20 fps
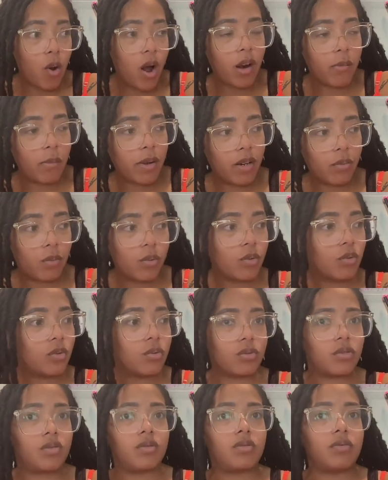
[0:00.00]
the watermelon
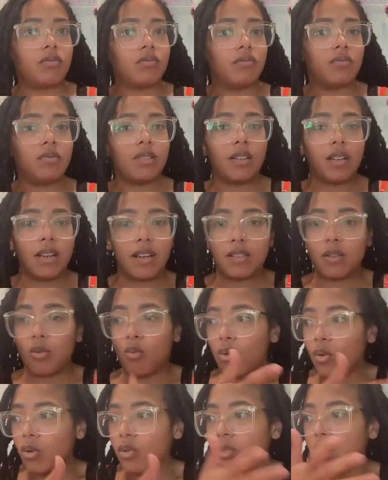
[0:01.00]
rules. What? It's
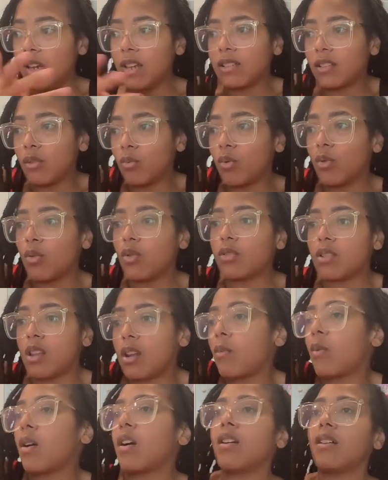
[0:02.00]
the rule. It's the rules
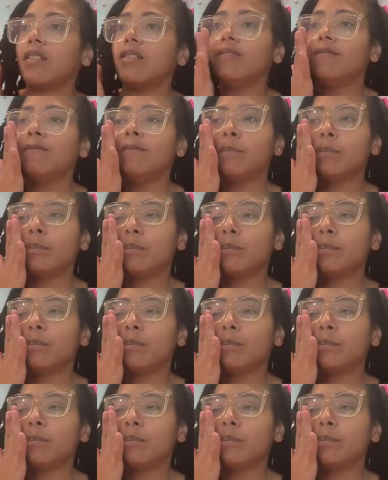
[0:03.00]
of the world.